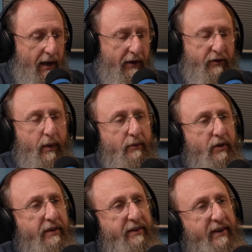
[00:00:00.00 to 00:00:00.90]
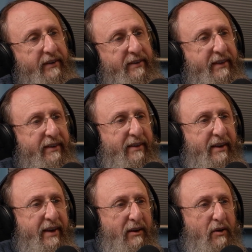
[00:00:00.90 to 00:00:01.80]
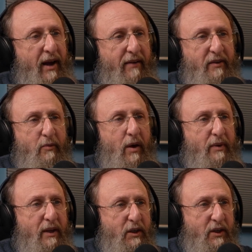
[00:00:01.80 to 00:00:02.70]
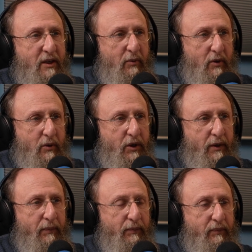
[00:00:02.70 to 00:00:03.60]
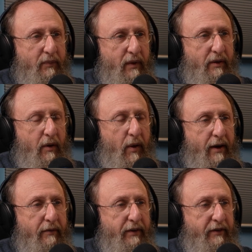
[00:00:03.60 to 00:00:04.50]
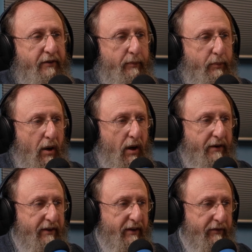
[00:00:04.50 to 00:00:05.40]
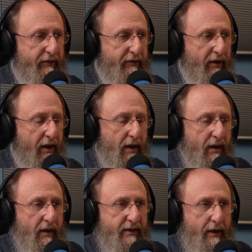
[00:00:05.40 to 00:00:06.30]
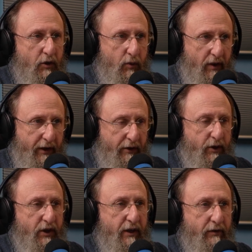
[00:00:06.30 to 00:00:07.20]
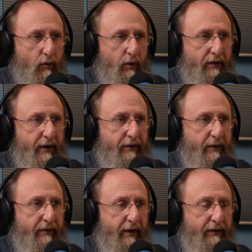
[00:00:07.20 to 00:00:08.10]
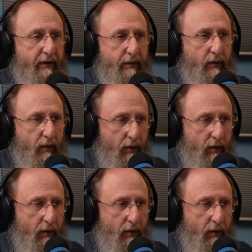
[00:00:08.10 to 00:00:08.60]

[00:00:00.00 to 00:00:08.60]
And so what I'm trying to say is that here you have this population explosion, you have this positive sexual energy, as it were, that the